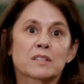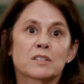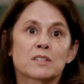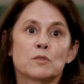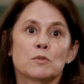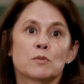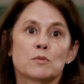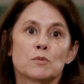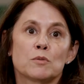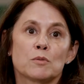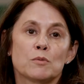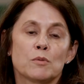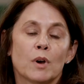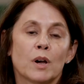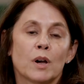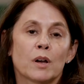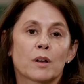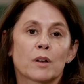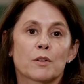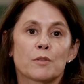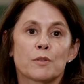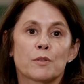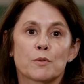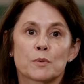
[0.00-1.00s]
to
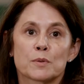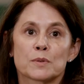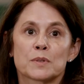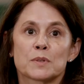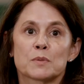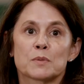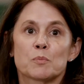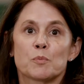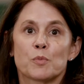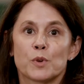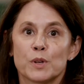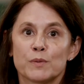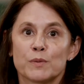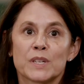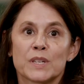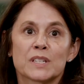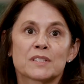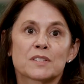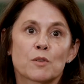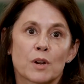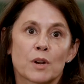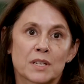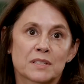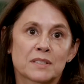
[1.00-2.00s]
those
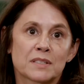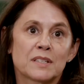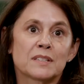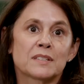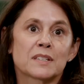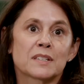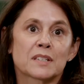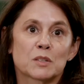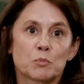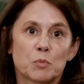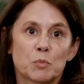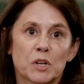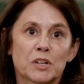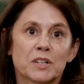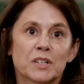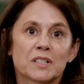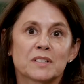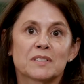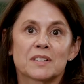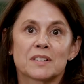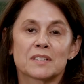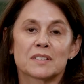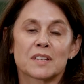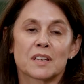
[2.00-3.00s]
previous crises
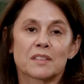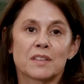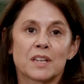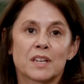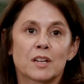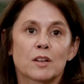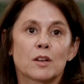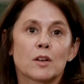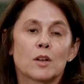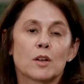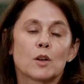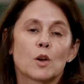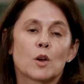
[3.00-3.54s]
experiences, I think